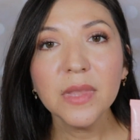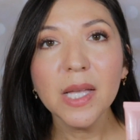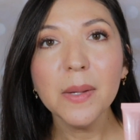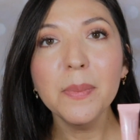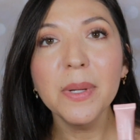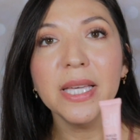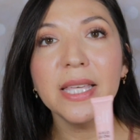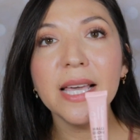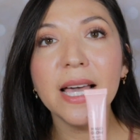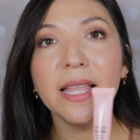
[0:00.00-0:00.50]

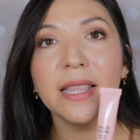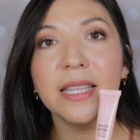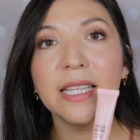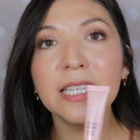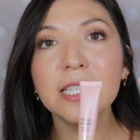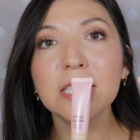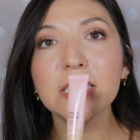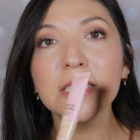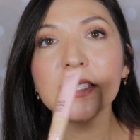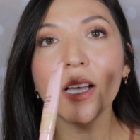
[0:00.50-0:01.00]
But yeah,
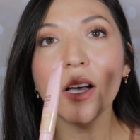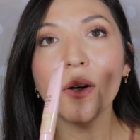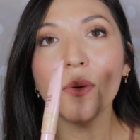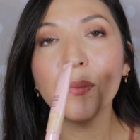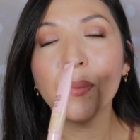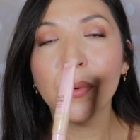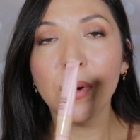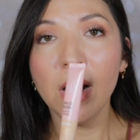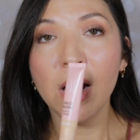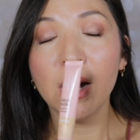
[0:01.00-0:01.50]
these
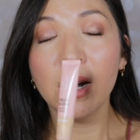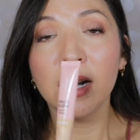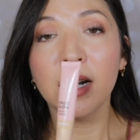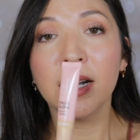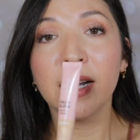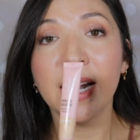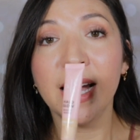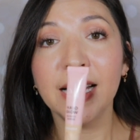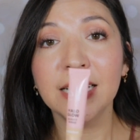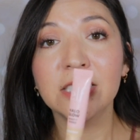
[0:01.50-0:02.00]

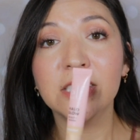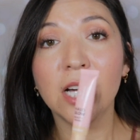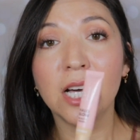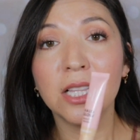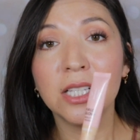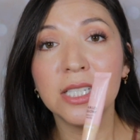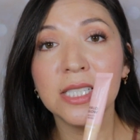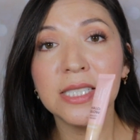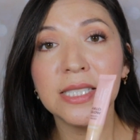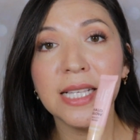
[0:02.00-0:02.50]
were
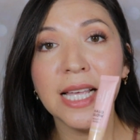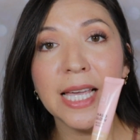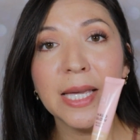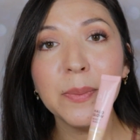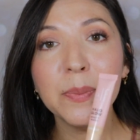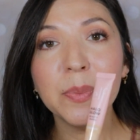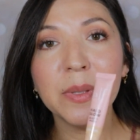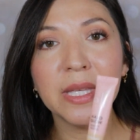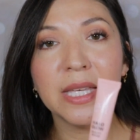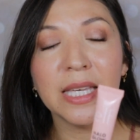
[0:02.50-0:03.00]
$9 a
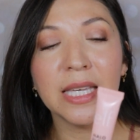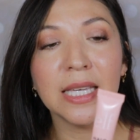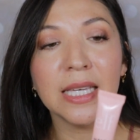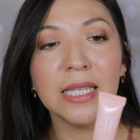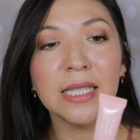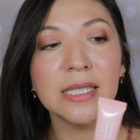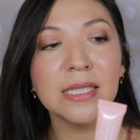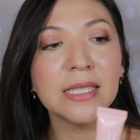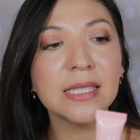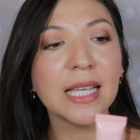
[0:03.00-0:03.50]

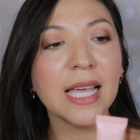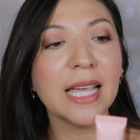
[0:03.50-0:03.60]
piece,